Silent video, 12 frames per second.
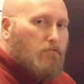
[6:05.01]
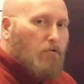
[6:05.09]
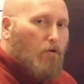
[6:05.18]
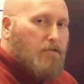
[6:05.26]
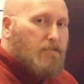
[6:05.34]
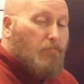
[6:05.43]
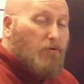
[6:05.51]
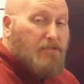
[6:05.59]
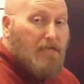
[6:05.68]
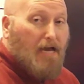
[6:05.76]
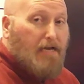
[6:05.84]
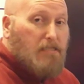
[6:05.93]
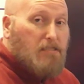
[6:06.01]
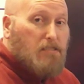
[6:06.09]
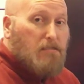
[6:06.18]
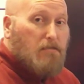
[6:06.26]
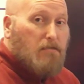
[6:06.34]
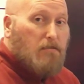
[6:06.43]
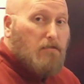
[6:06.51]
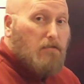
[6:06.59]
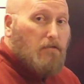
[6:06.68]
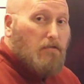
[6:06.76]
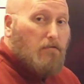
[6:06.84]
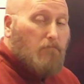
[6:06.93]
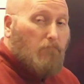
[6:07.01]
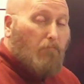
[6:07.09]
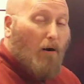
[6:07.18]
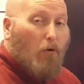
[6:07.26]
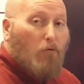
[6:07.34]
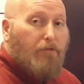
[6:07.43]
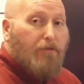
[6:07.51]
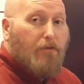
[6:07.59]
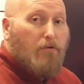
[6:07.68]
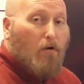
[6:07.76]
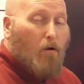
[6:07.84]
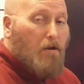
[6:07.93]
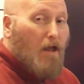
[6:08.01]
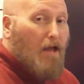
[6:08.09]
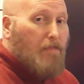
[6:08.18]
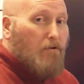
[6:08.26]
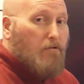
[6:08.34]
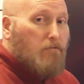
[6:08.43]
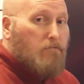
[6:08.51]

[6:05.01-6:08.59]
Or is it precise? Both or neither?